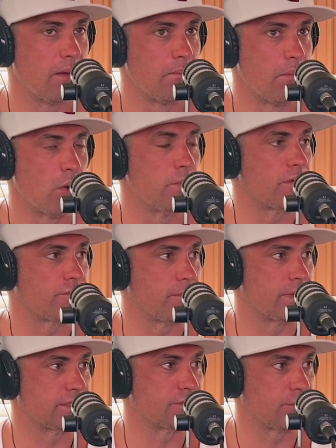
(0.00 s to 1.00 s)
moment for
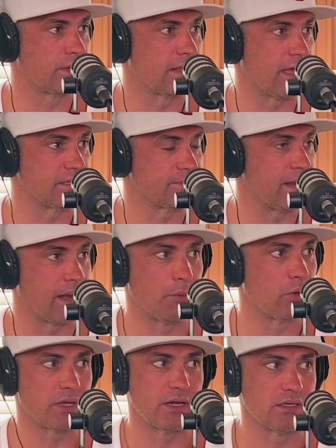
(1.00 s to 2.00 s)
me to realize, man, I'm
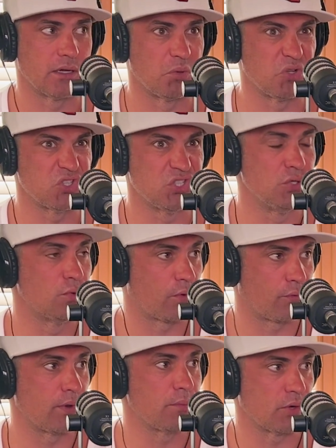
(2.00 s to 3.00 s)
only going to double 2 or
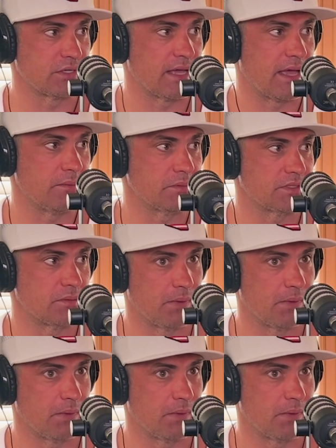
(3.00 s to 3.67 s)
3 more times.